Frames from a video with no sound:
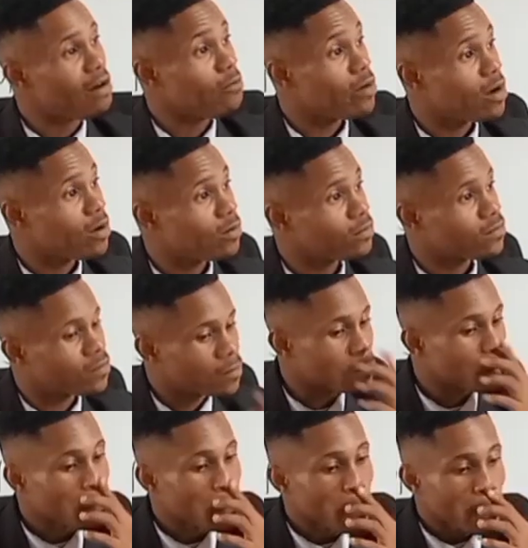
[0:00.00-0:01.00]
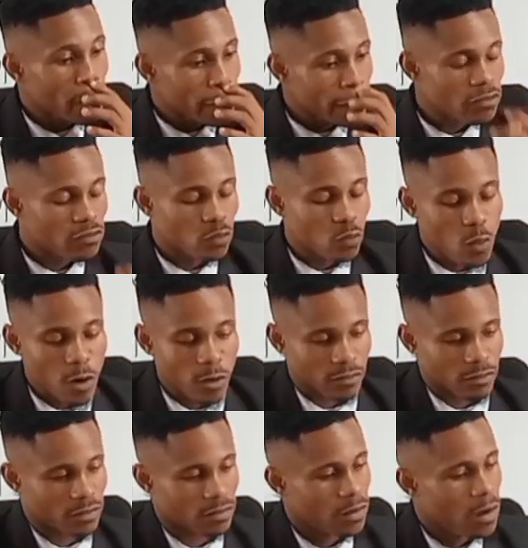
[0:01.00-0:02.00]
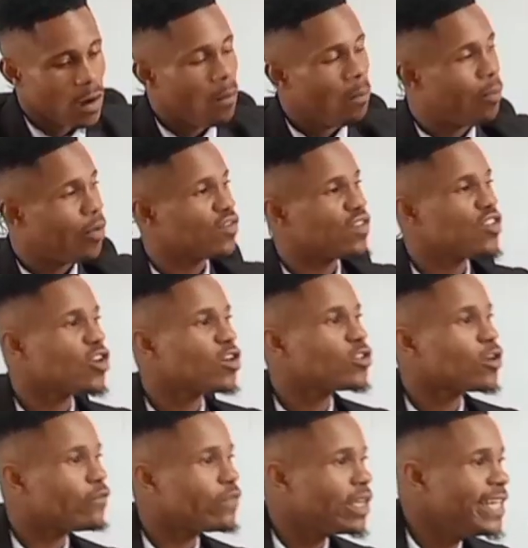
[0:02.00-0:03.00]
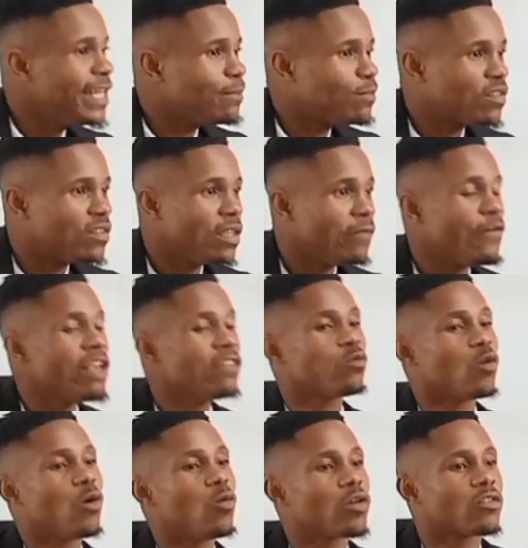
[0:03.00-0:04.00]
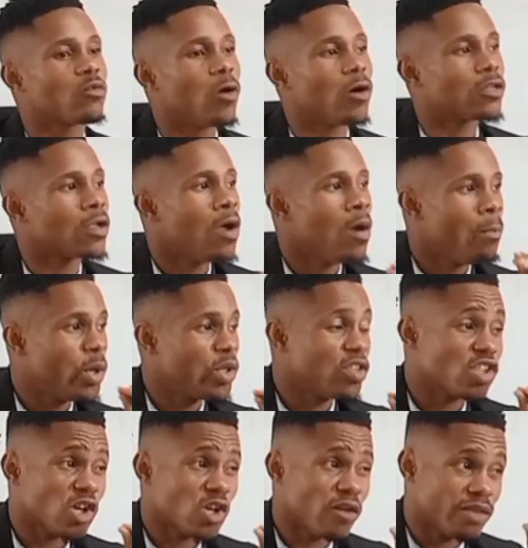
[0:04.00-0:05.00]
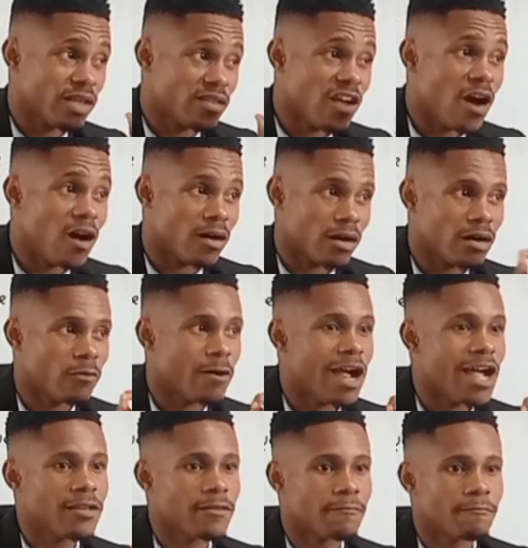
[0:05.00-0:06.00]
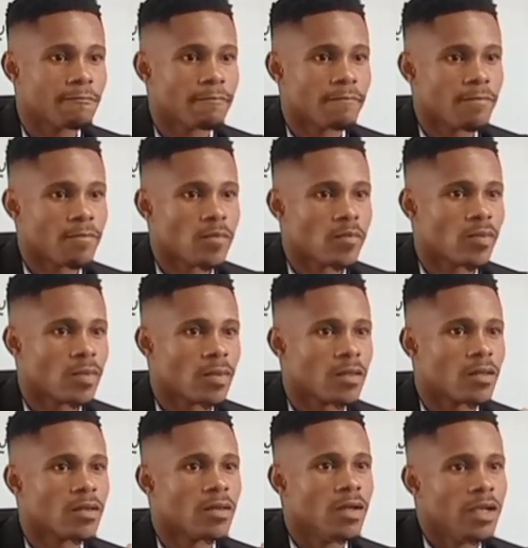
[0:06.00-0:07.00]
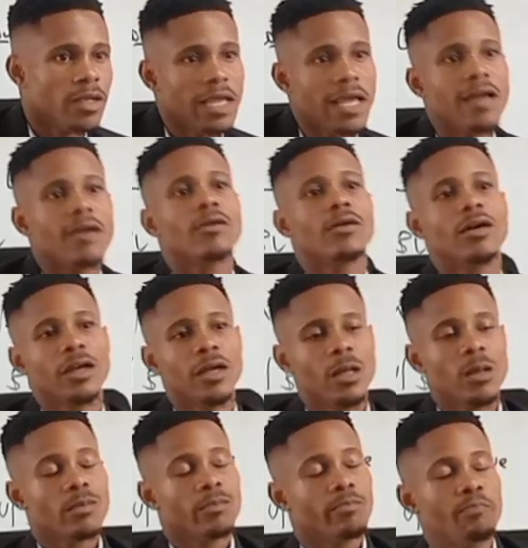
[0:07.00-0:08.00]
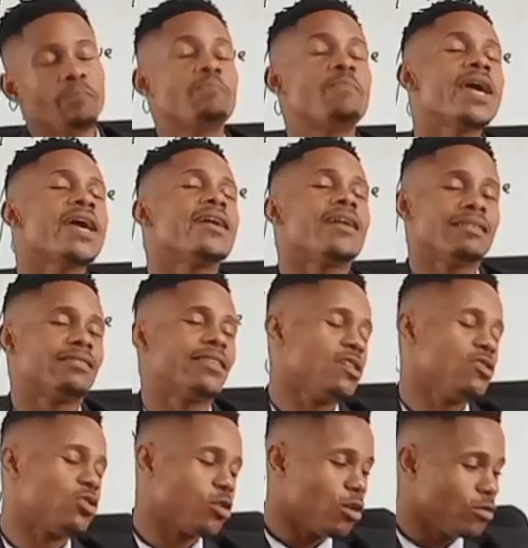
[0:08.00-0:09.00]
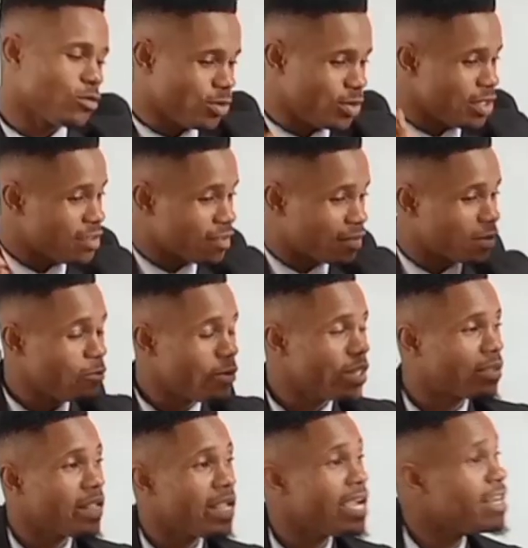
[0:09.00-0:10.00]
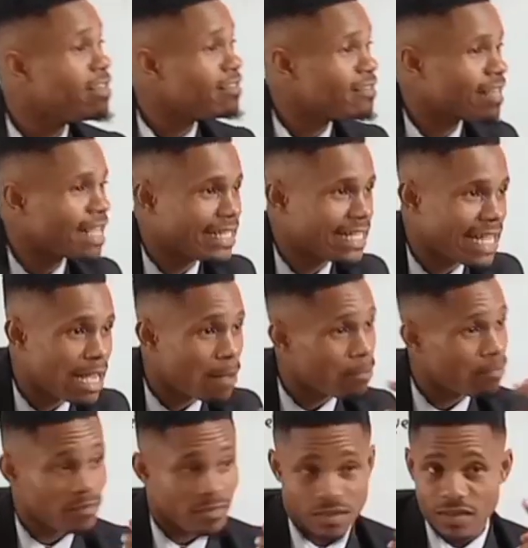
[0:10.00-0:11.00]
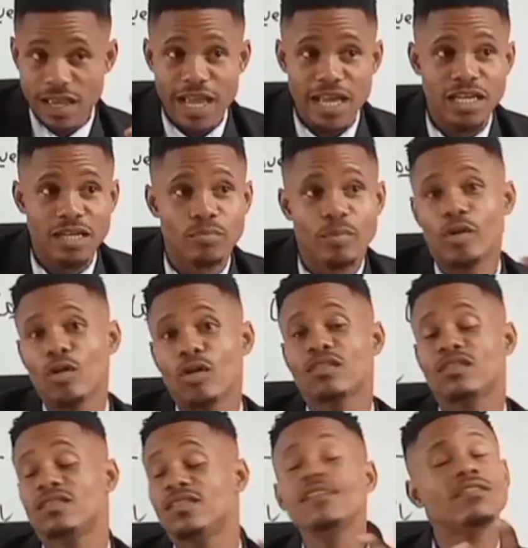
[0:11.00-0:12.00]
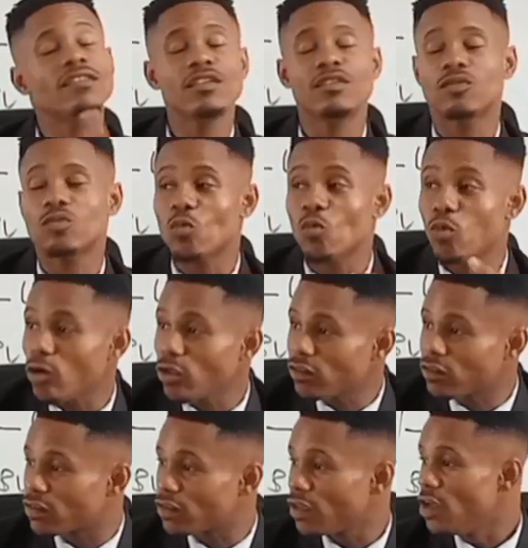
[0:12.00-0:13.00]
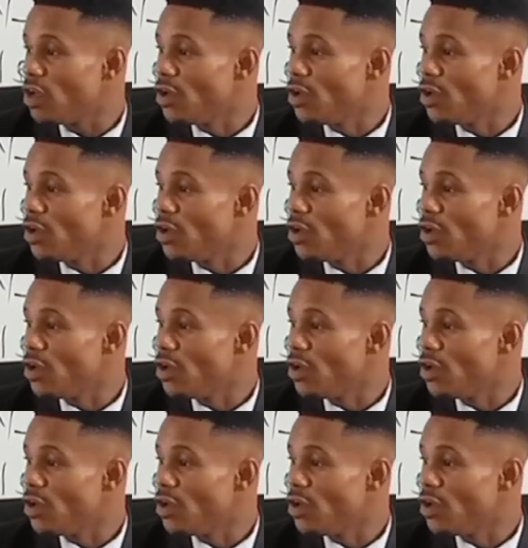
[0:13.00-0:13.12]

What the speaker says: vowels is what? Position of the lips. The first one was what? Position of the tongue, right? Now, pay attention to these three things that I'm saying, because this is what